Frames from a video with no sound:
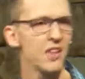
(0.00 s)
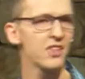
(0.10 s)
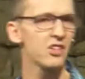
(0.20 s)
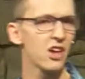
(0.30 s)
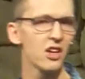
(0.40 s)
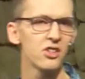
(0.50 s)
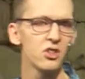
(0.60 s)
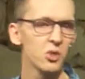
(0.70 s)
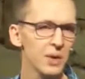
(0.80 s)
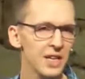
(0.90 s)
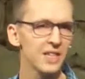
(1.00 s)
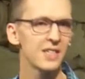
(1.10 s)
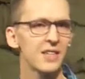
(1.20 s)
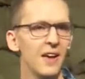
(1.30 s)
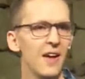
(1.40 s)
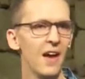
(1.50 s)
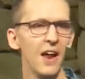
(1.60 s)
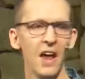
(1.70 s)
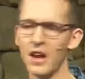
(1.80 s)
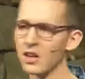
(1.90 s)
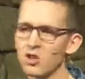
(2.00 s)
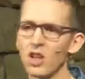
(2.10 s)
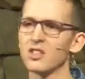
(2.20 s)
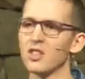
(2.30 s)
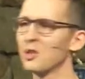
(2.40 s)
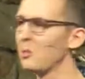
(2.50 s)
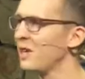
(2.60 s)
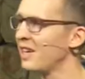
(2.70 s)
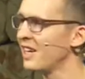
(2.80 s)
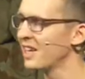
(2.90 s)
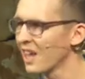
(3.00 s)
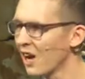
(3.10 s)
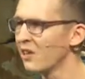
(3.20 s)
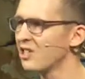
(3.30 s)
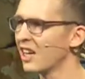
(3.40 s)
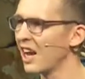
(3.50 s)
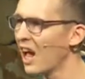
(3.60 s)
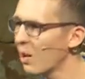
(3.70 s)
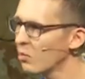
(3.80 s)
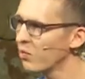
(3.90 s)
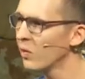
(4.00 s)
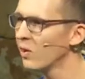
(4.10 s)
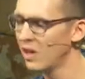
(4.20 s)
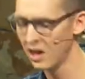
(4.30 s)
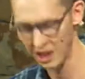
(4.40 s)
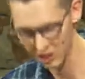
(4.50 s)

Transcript: these last two weeks, and, and I trust it's been encouraging and helpful and